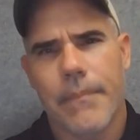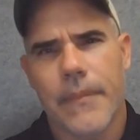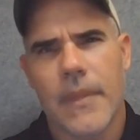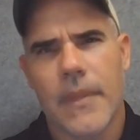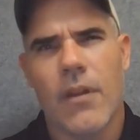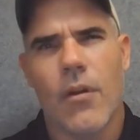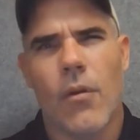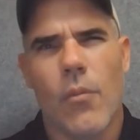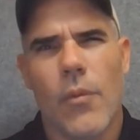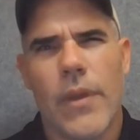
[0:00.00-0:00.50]
you
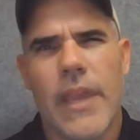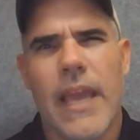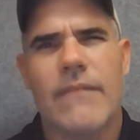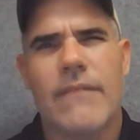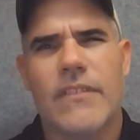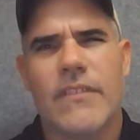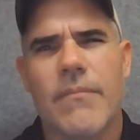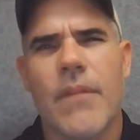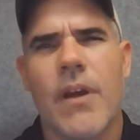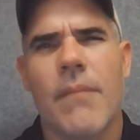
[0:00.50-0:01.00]
know, we have
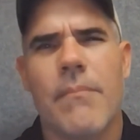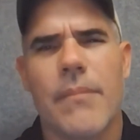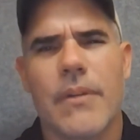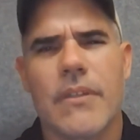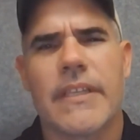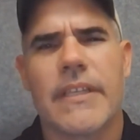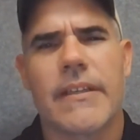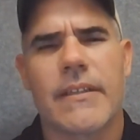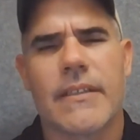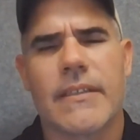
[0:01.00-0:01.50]
some
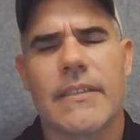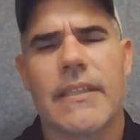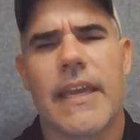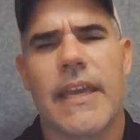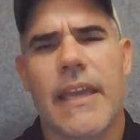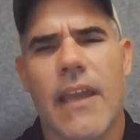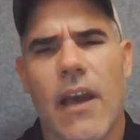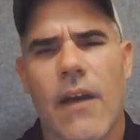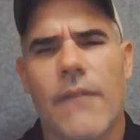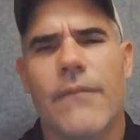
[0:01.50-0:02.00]
numbers there to
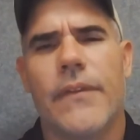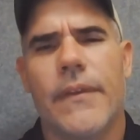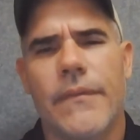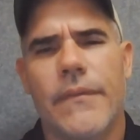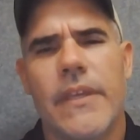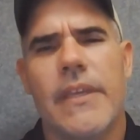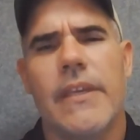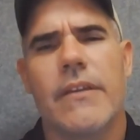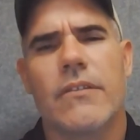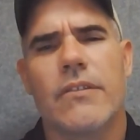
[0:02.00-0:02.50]
say a
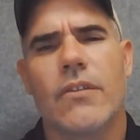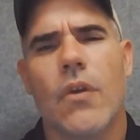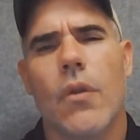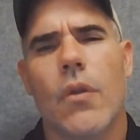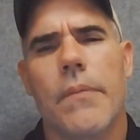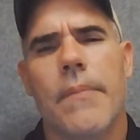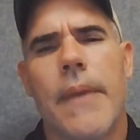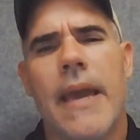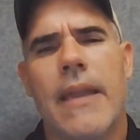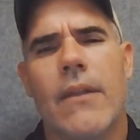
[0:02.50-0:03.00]
50-year
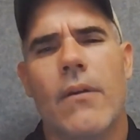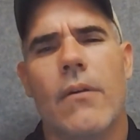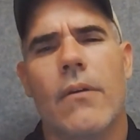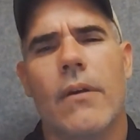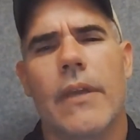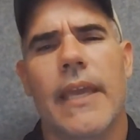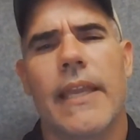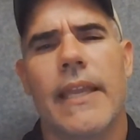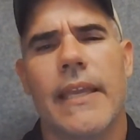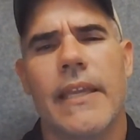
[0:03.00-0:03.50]
solar panel
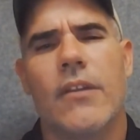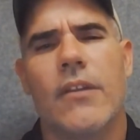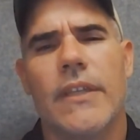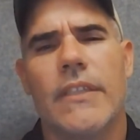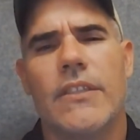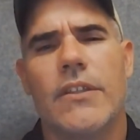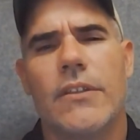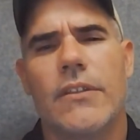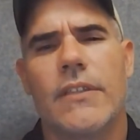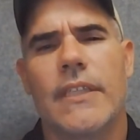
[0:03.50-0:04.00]
can
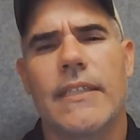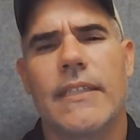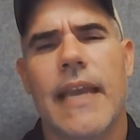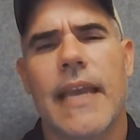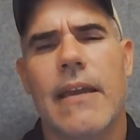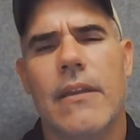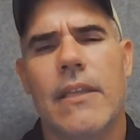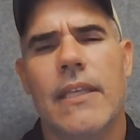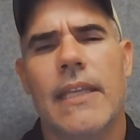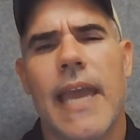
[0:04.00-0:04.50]
increase your
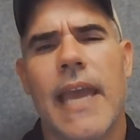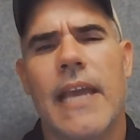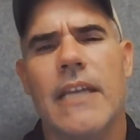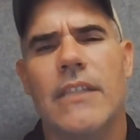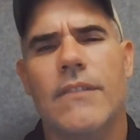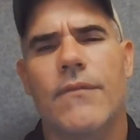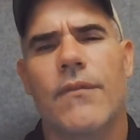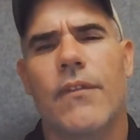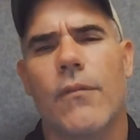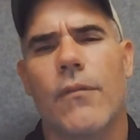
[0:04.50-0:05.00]
discounted
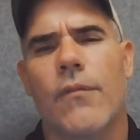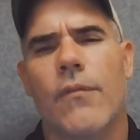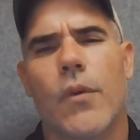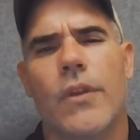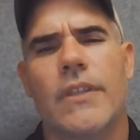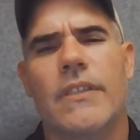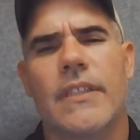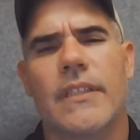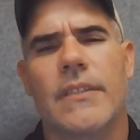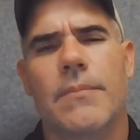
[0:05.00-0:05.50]
cash flow
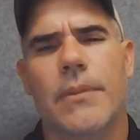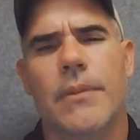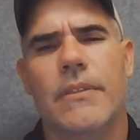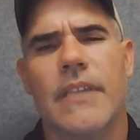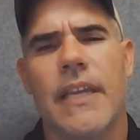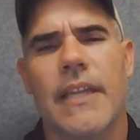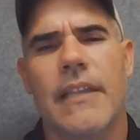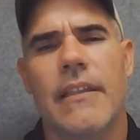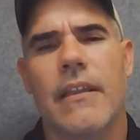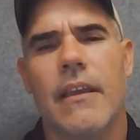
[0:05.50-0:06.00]

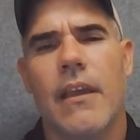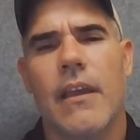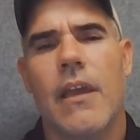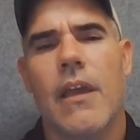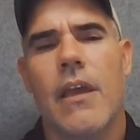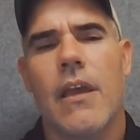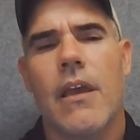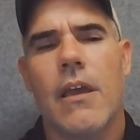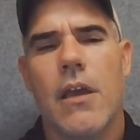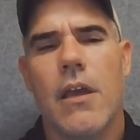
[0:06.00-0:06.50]
46%.
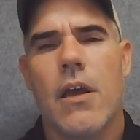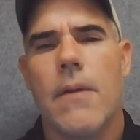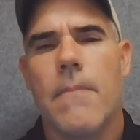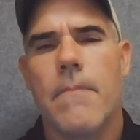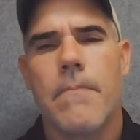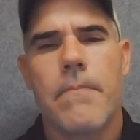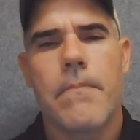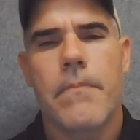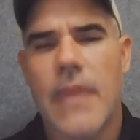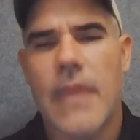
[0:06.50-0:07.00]

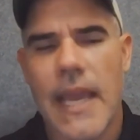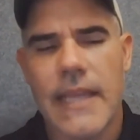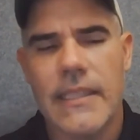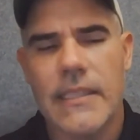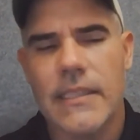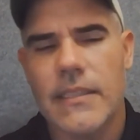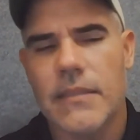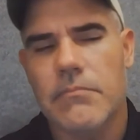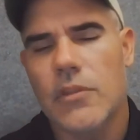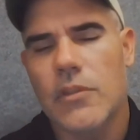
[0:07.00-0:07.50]

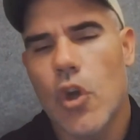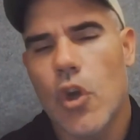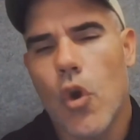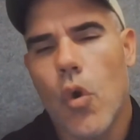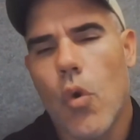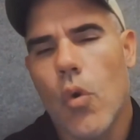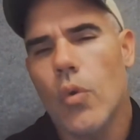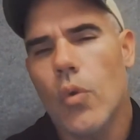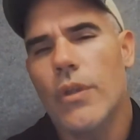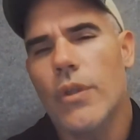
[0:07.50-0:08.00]
That's
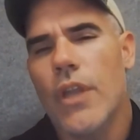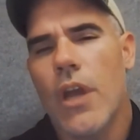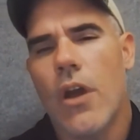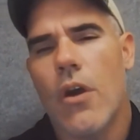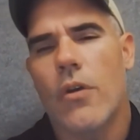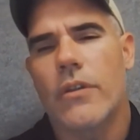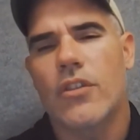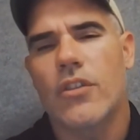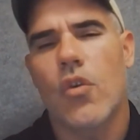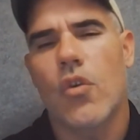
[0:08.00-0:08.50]
cool to
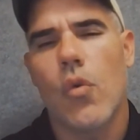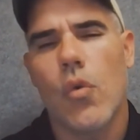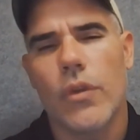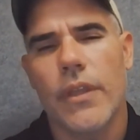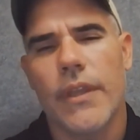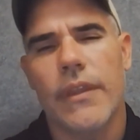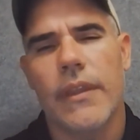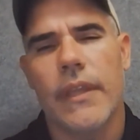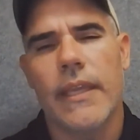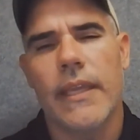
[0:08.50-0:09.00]
know. It's cool
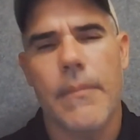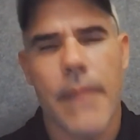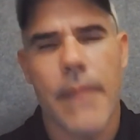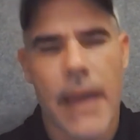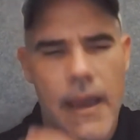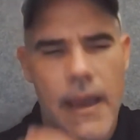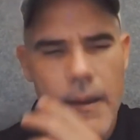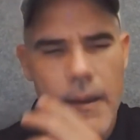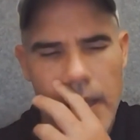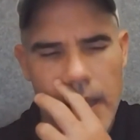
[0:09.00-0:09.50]
to think
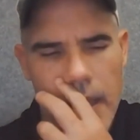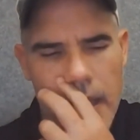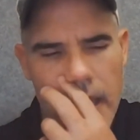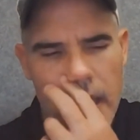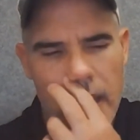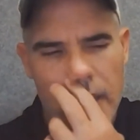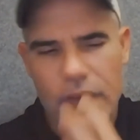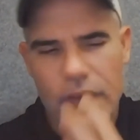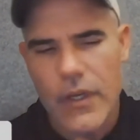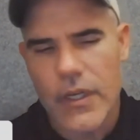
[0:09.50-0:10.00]
about
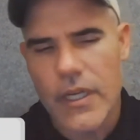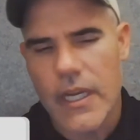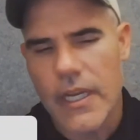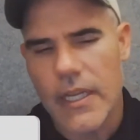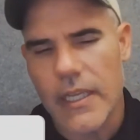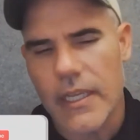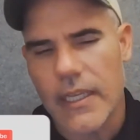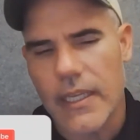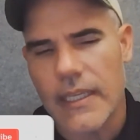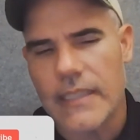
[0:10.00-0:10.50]
if you're going
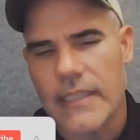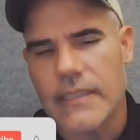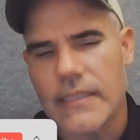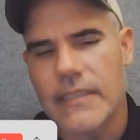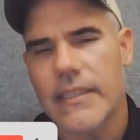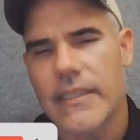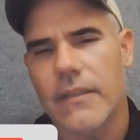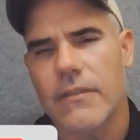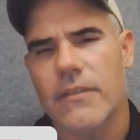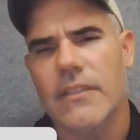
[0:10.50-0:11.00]
to
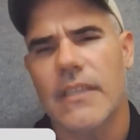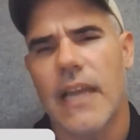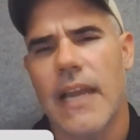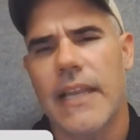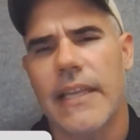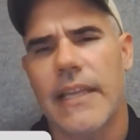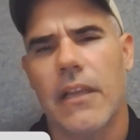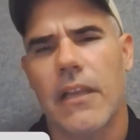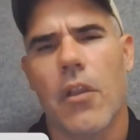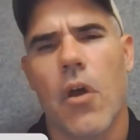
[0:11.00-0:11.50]
consider
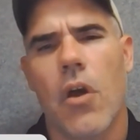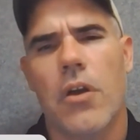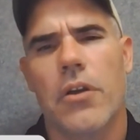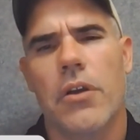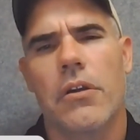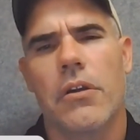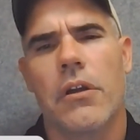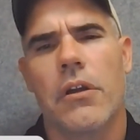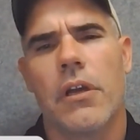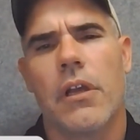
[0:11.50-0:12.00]
signing a
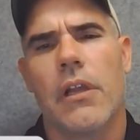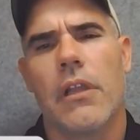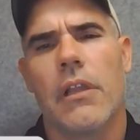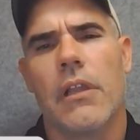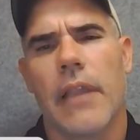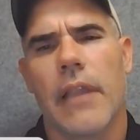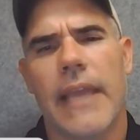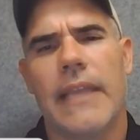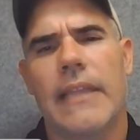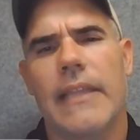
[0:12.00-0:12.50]
longer
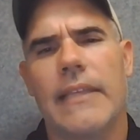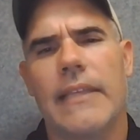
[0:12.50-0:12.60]
land